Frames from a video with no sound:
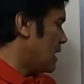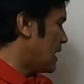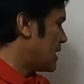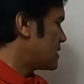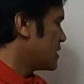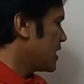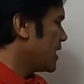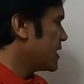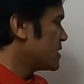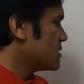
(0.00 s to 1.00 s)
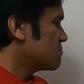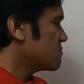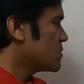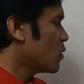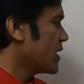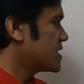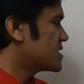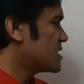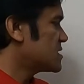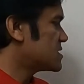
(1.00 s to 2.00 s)
And in
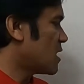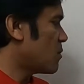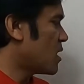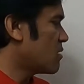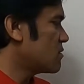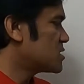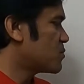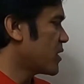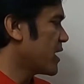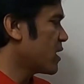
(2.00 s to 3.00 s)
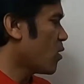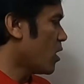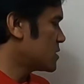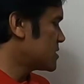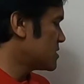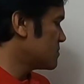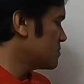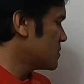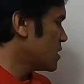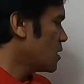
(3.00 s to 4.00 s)
winter, summer, spring,
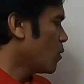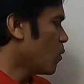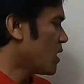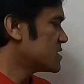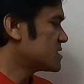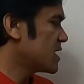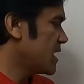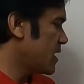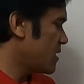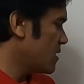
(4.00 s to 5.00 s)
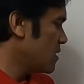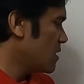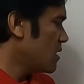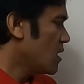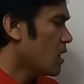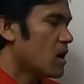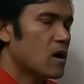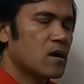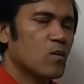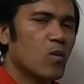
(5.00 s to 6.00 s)
autumn, once a year,
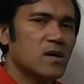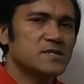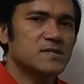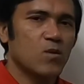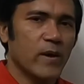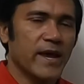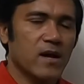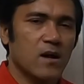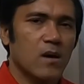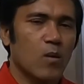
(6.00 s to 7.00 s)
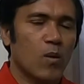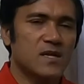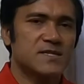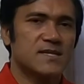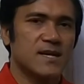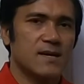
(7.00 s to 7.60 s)
or once a week, twice